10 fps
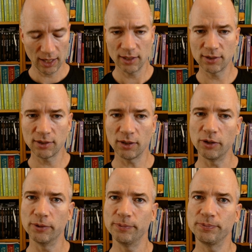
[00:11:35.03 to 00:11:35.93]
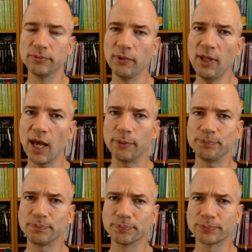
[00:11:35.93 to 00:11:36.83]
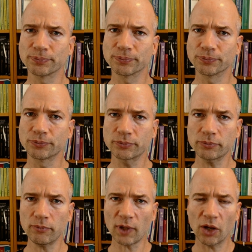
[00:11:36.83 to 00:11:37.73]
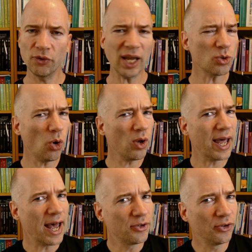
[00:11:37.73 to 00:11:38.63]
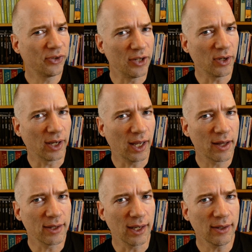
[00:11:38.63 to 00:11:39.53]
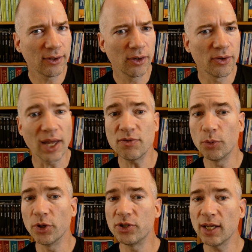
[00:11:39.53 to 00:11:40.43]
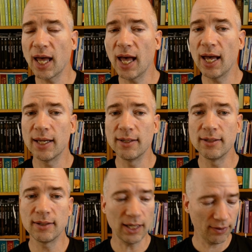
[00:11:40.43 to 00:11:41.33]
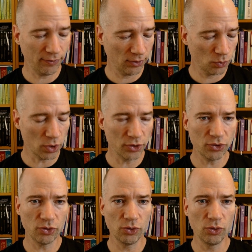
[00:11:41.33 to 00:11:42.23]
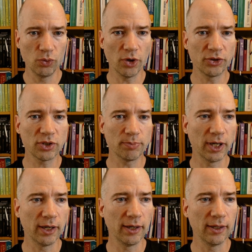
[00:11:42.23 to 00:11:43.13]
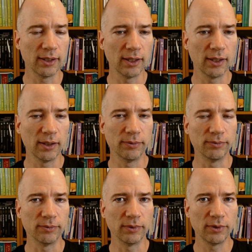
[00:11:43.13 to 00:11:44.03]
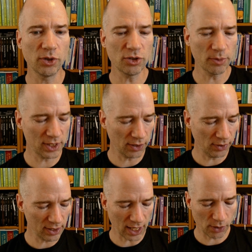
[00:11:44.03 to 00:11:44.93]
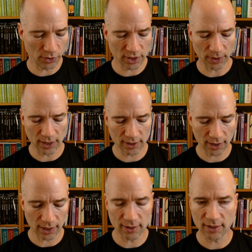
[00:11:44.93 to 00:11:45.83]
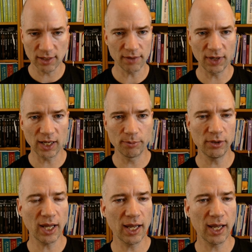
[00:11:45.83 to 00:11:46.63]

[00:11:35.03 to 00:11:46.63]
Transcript: So yeah, so that's all I had to say today, I think. So thanks for watching, and if you want to watch my YouTube series now on Spenser, it's available.